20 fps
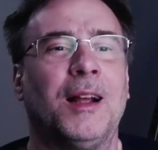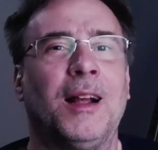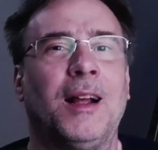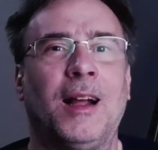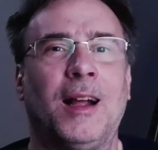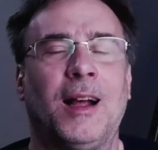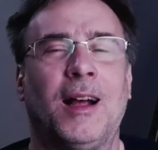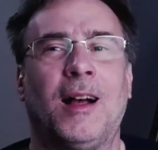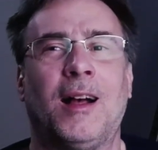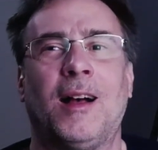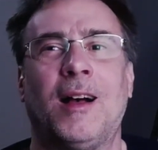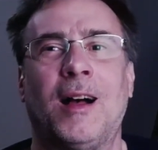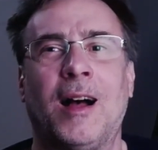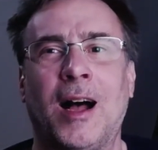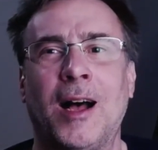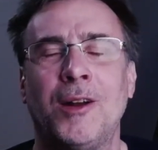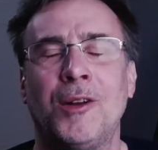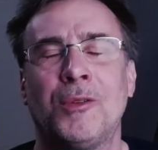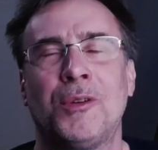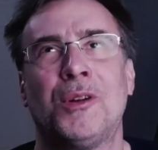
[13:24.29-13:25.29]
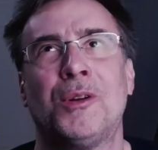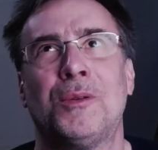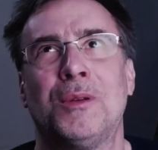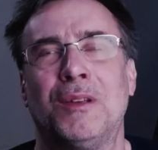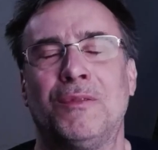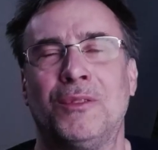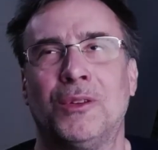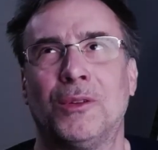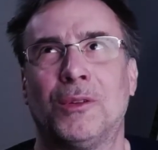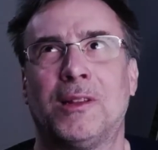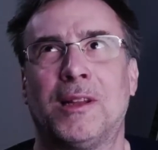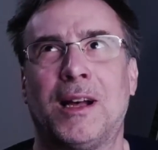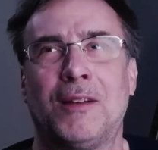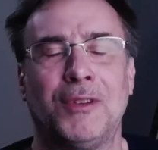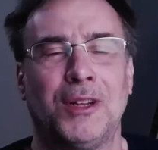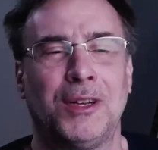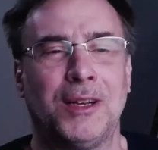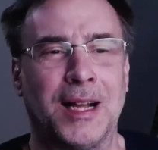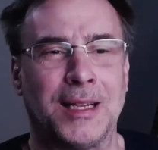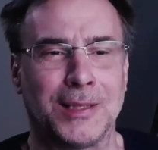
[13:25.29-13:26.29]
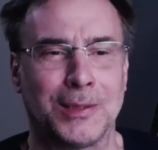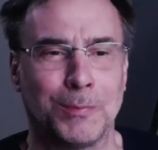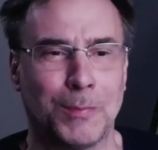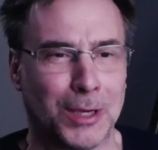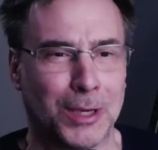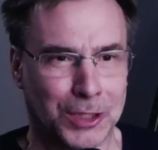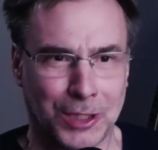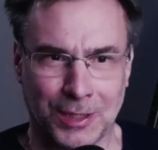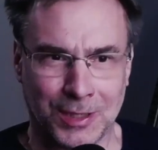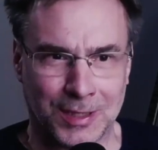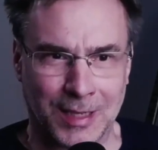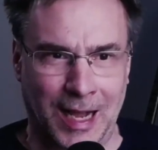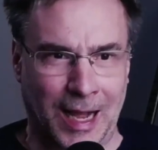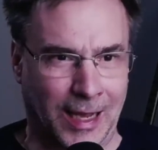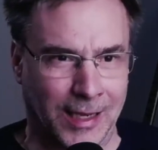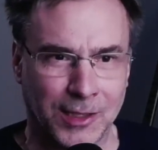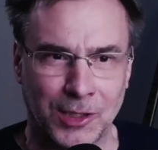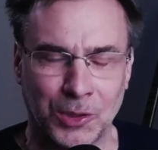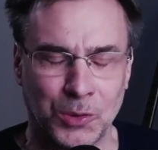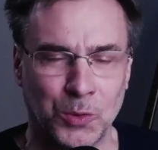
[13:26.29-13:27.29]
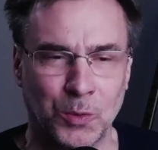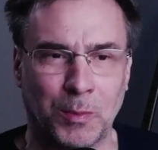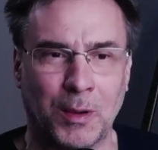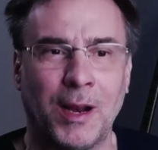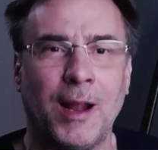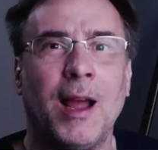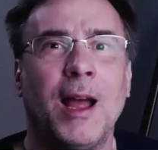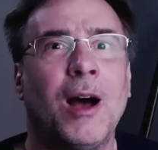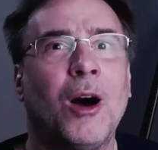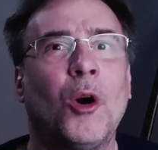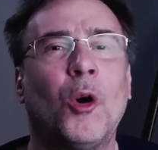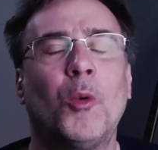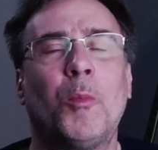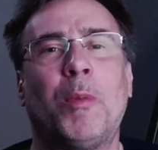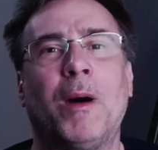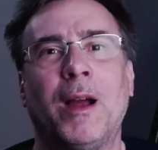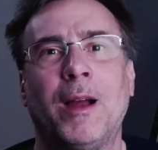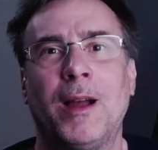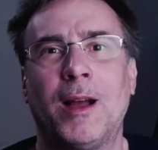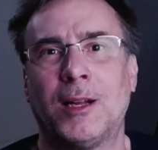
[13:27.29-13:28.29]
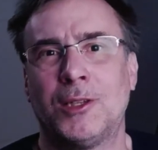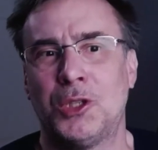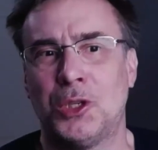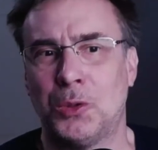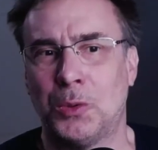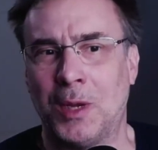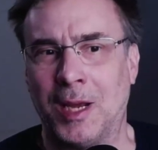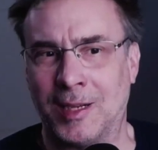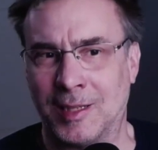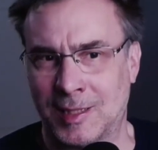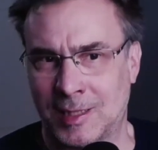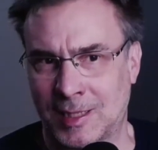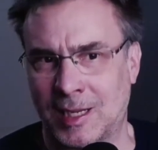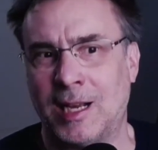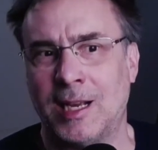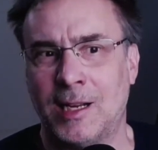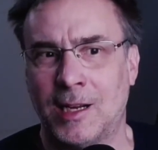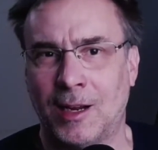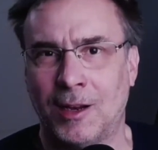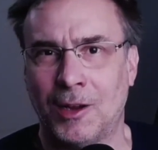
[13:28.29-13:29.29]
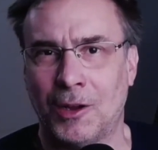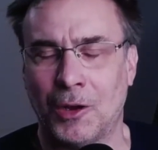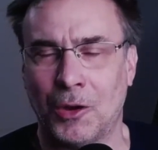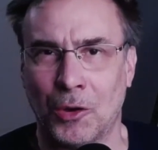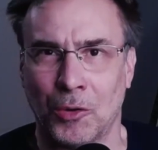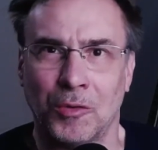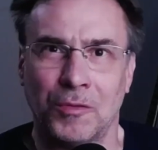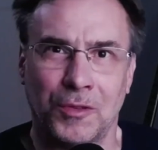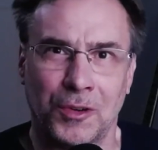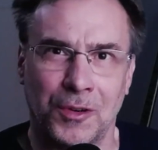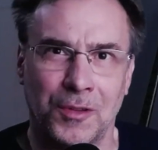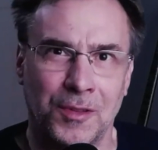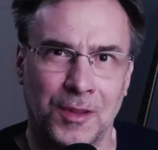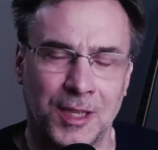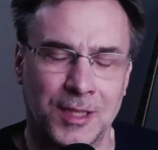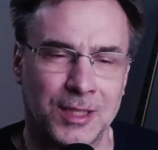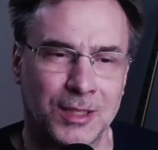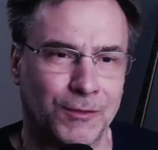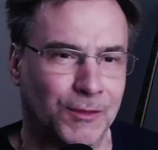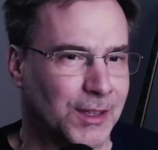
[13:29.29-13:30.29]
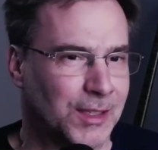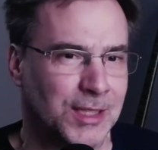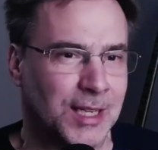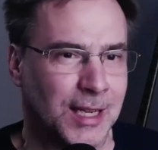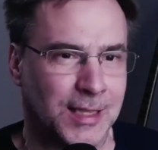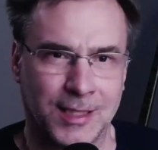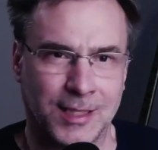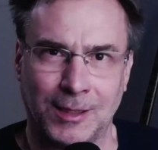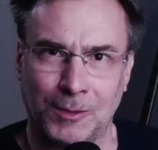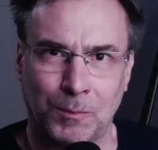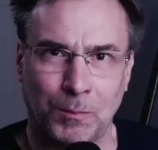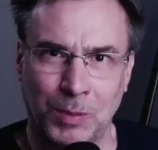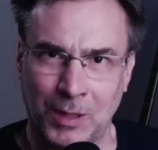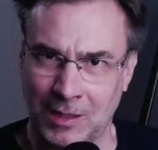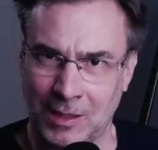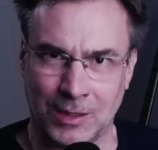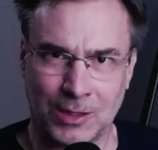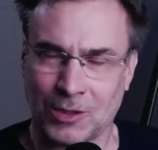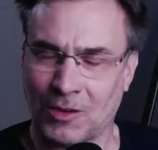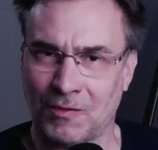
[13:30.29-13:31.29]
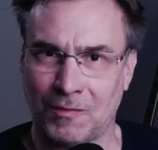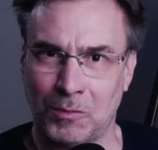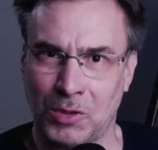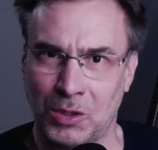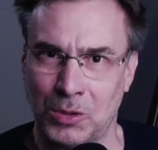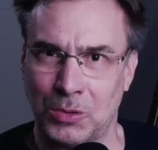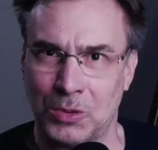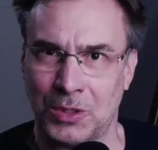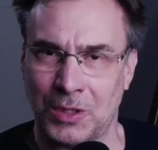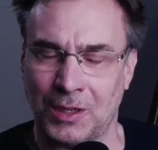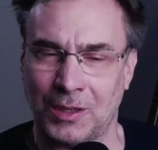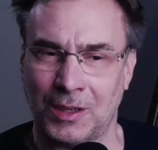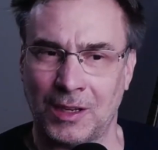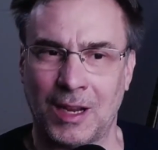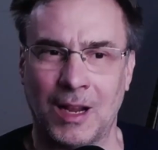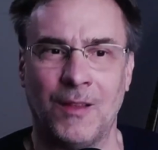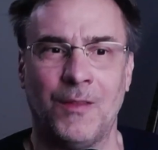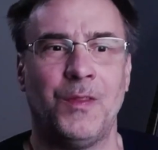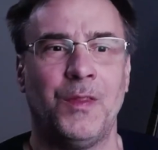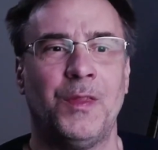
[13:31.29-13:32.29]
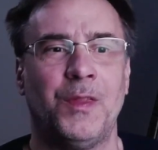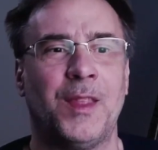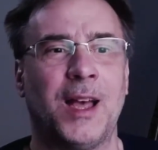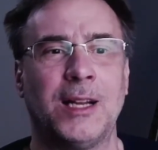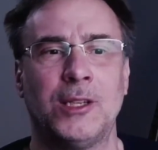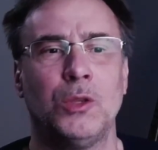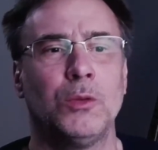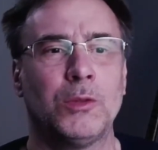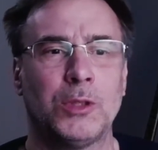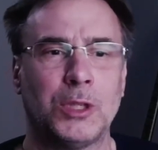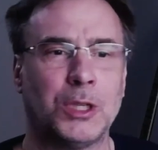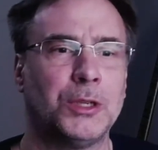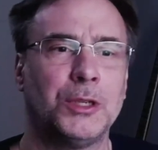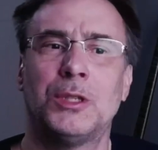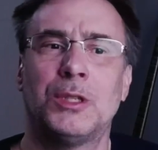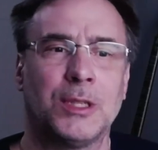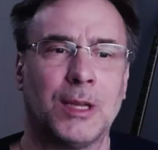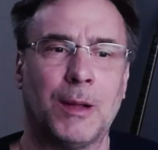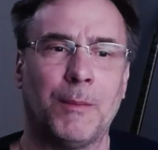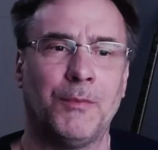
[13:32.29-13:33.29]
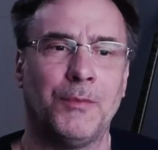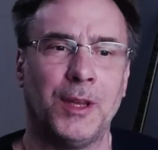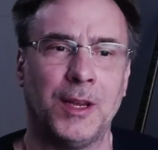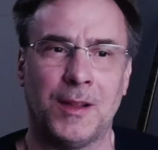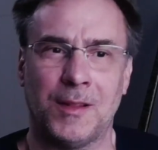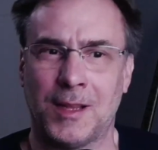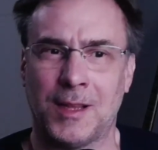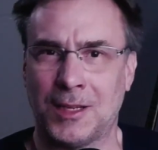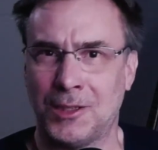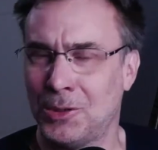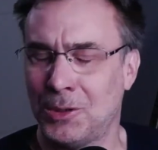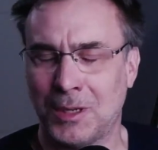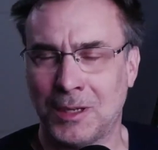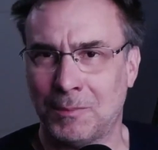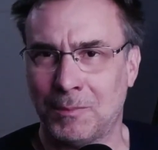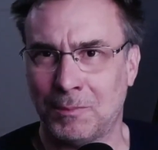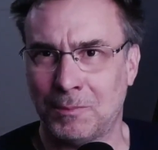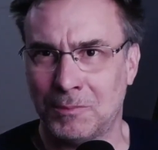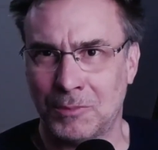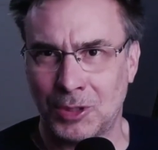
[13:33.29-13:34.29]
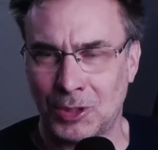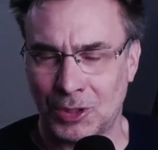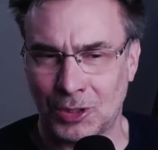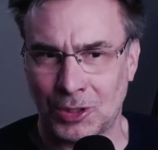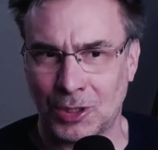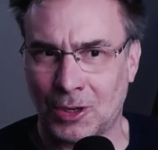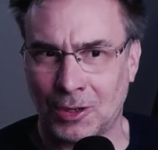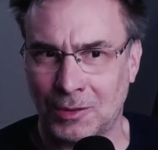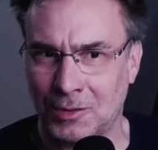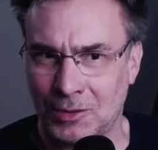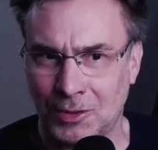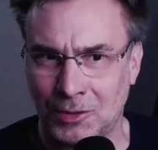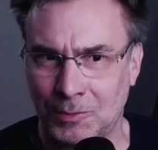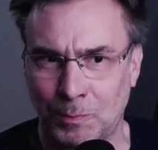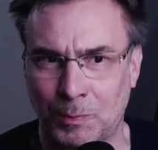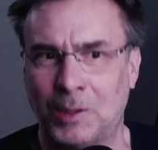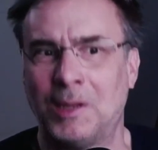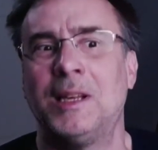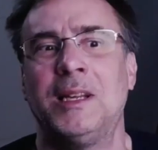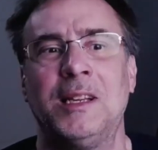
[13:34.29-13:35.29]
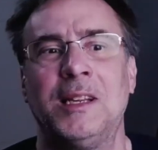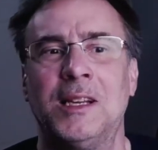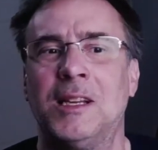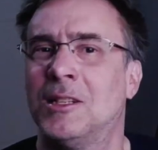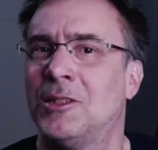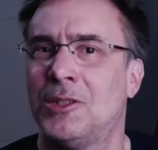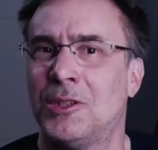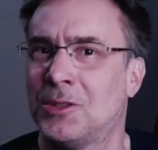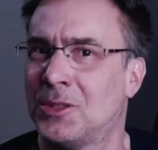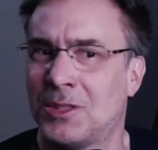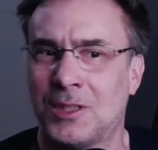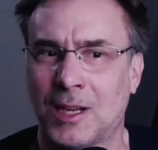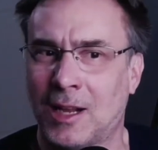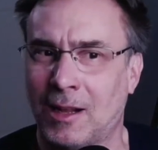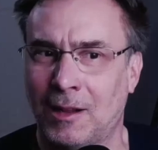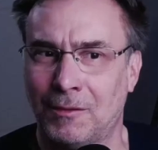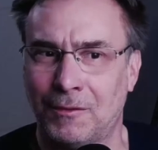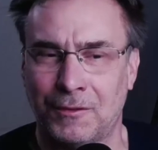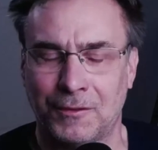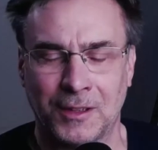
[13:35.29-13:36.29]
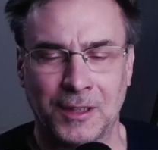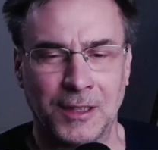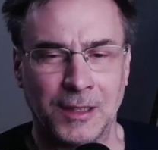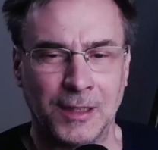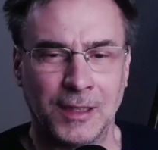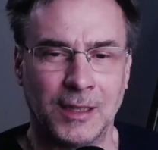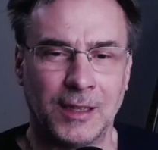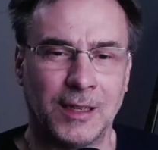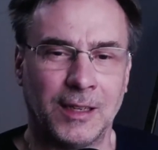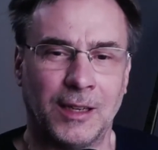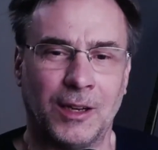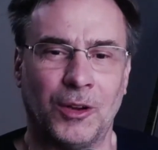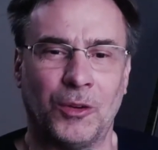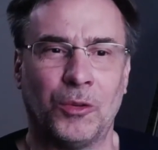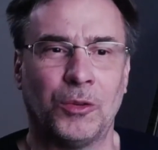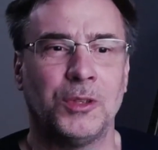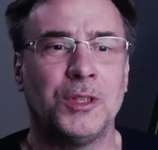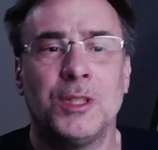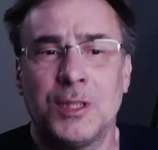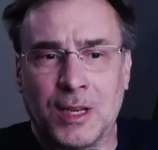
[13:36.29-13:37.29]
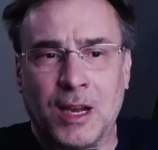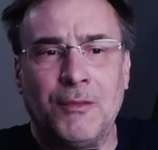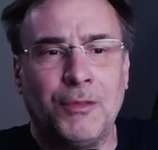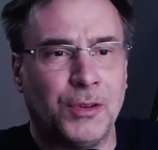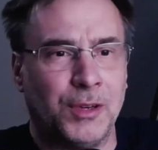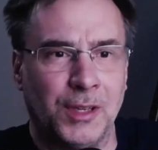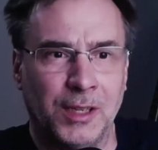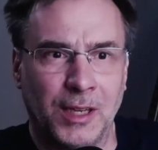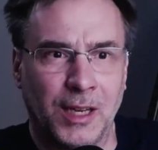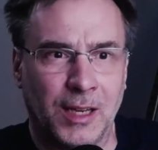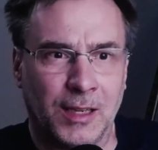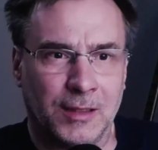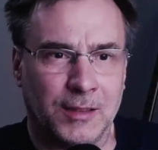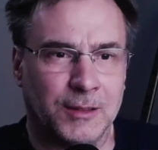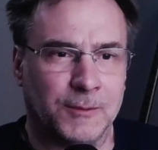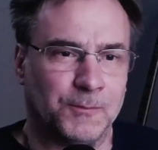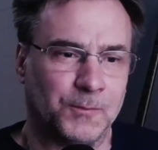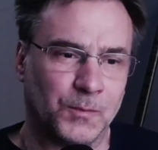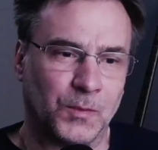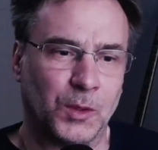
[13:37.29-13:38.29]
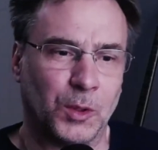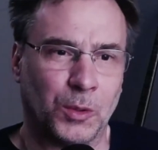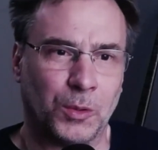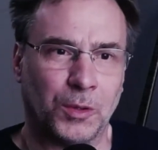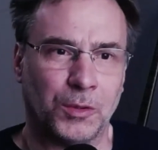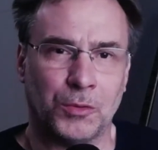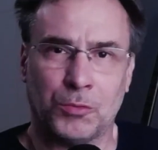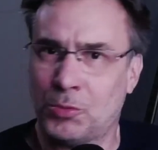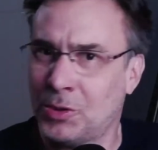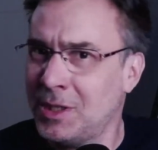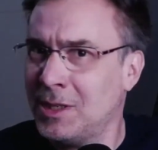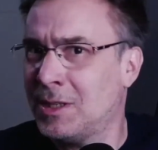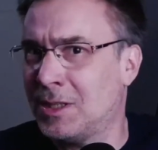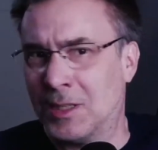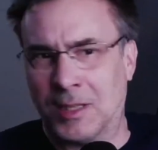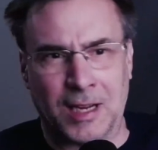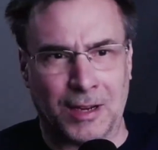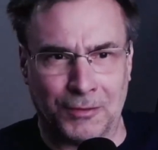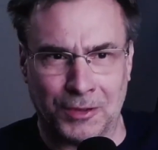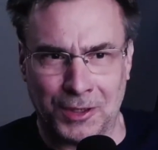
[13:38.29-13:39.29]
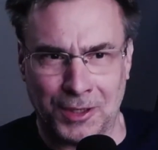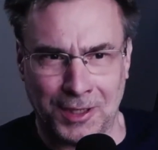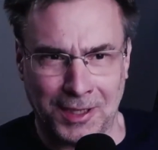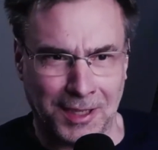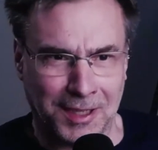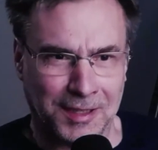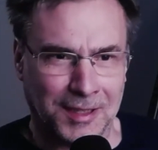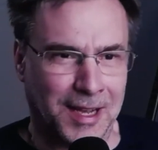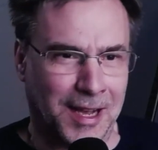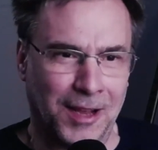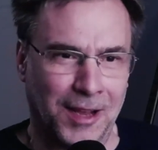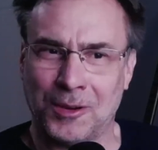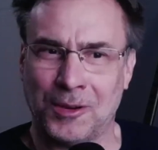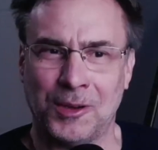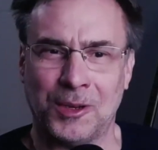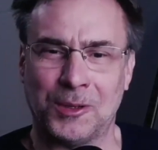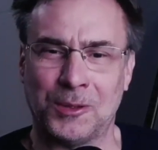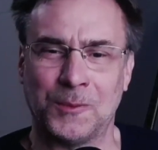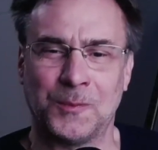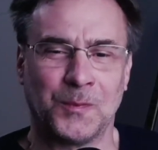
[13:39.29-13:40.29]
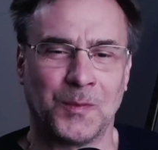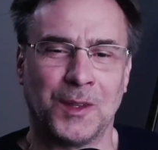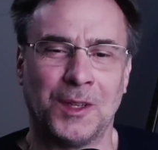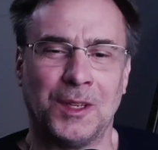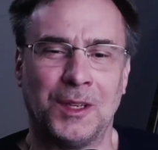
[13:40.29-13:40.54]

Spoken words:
I don't know if you love it as much as I do, but I hope I got you excited over this fantastic piece of music and that you learned something, that you can start playing it yourself or discovering it or rediscovering it. I don't know.